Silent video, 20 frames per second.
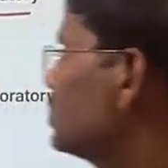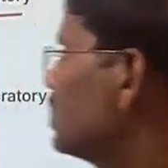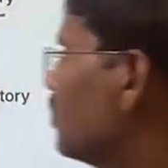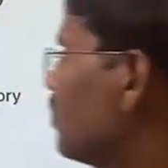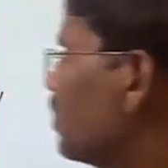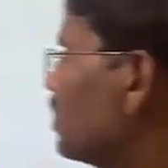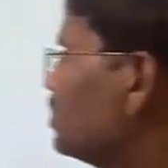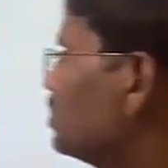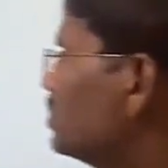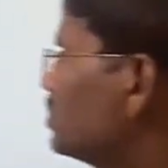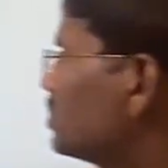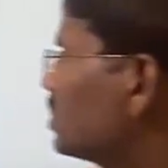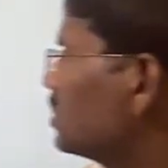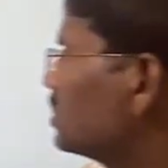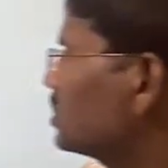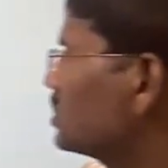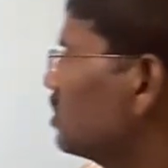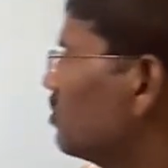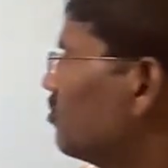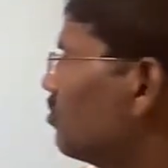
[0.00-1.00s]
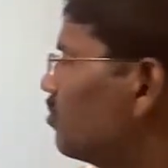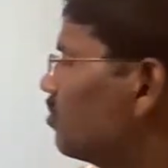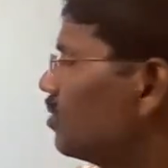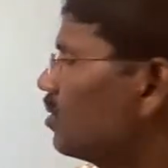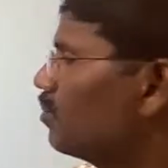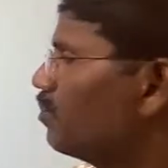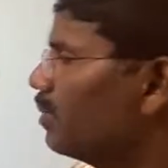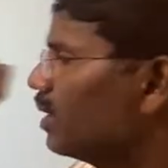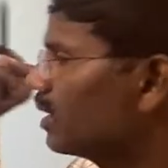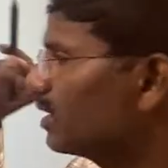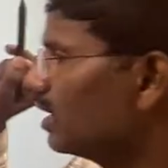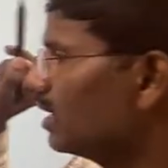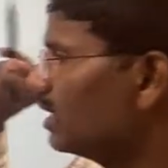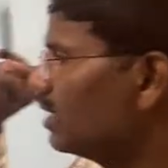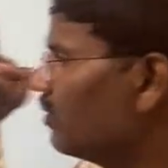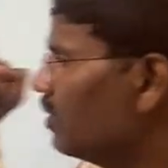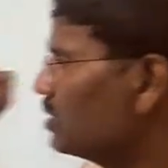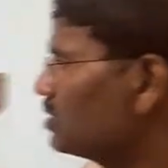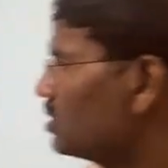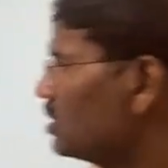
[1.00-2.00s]
of registration of medical
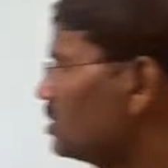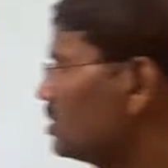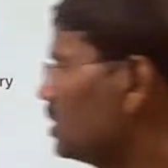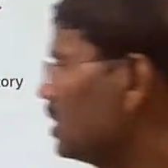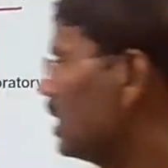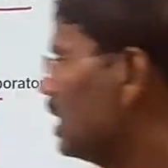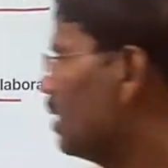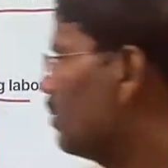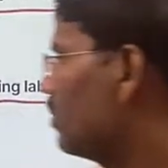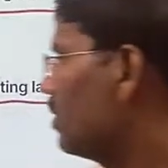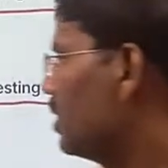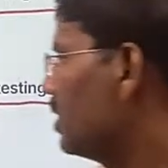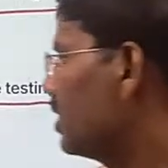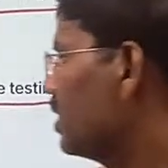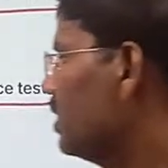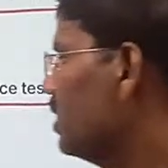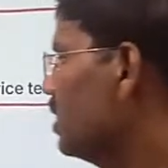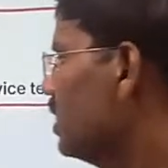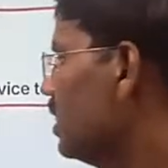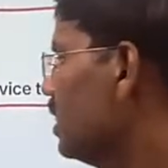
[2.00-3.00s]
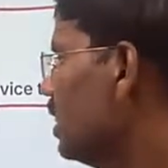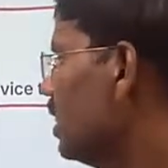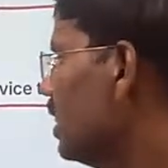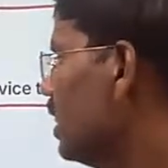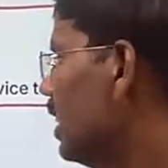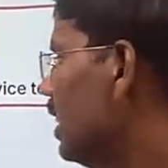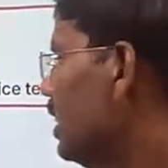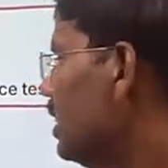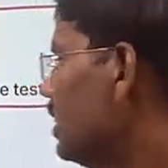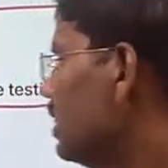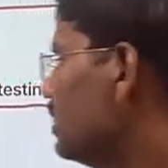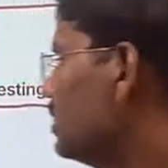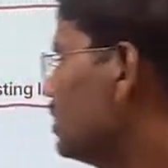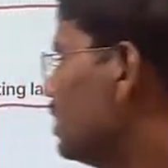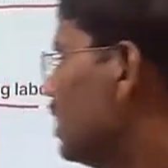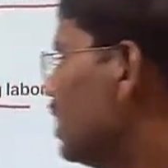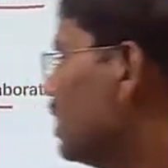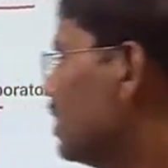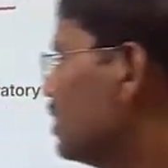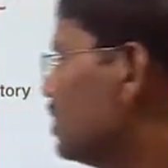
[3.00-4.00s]
device testing laboratory.
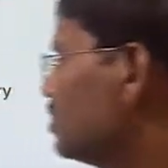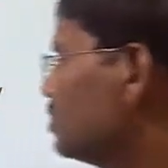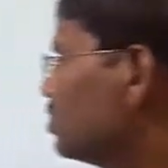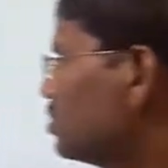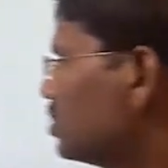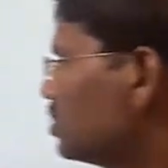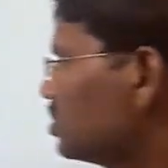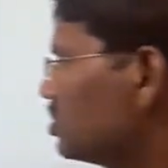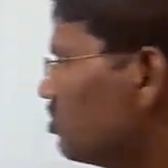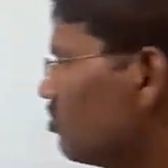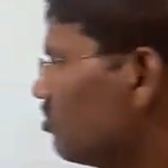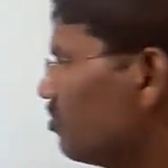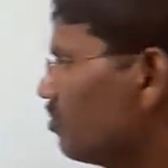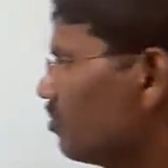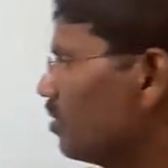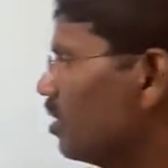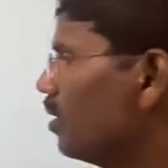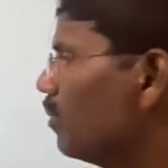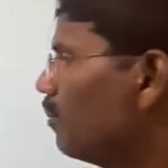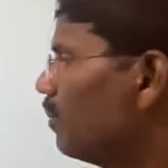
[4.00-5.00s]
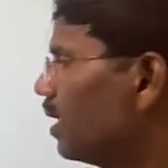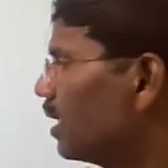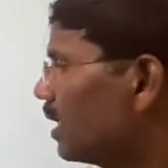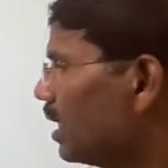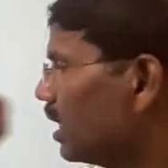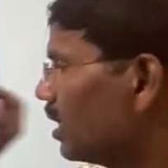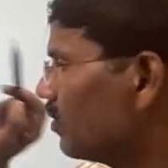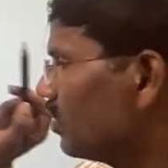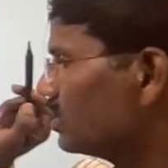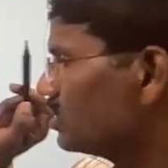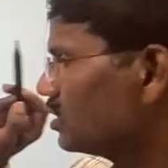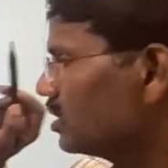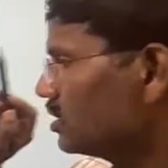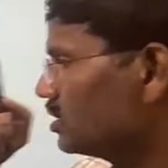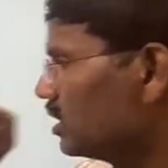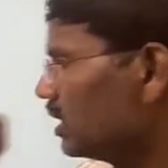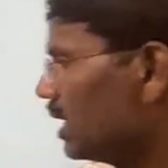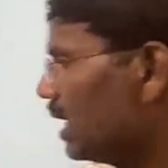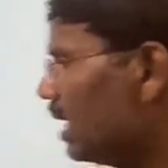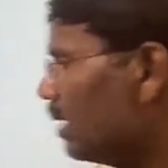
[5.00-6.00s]
83 registration of medical device
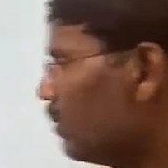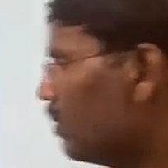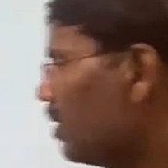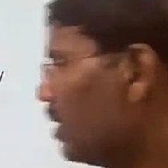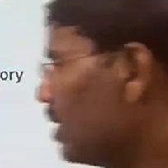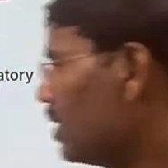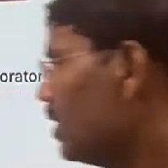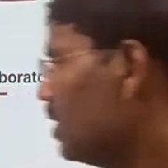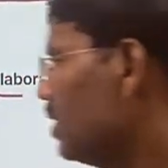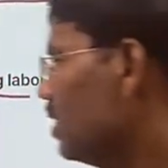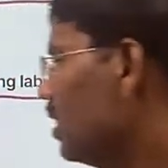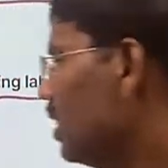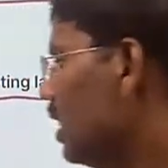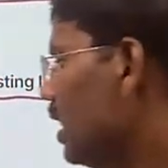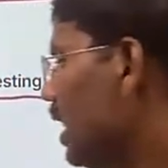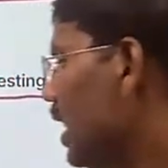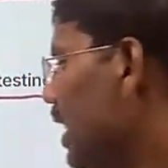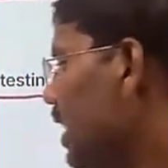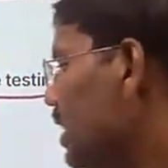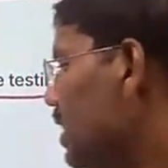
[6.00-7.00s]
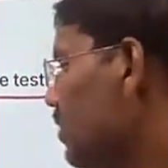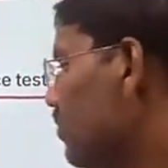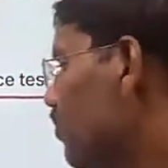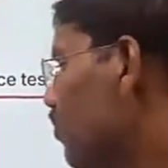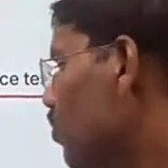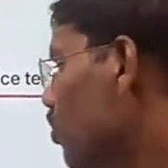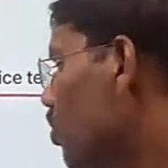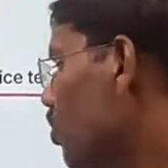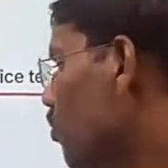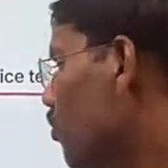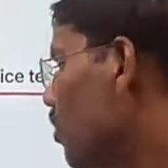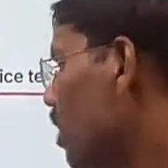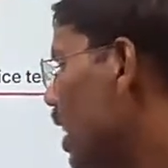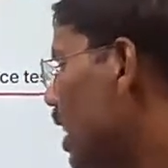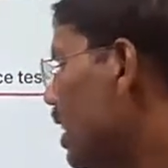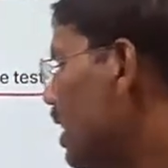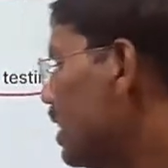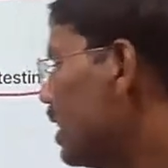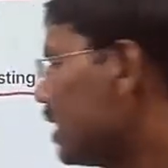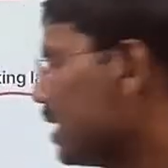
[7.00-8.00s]
testing laboratory. 84
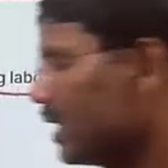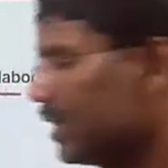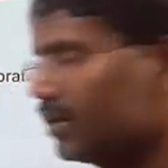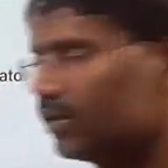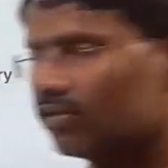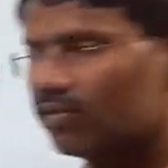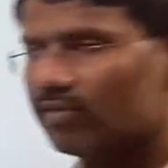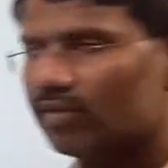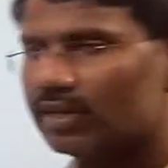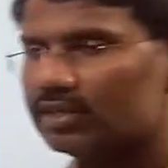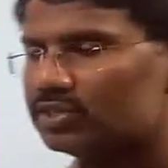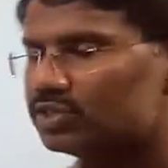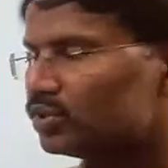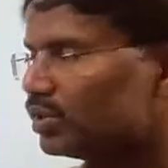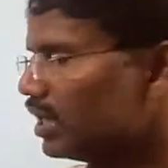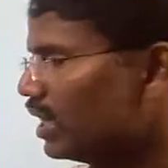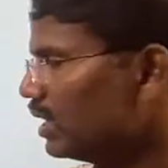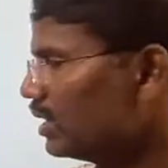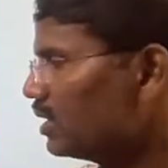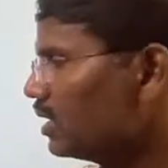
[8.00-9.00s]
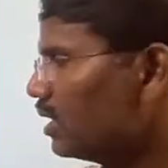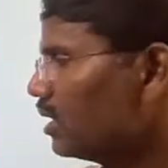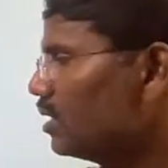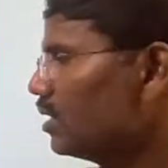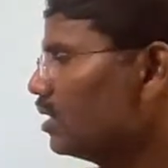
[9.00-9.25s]
validity. Once you get the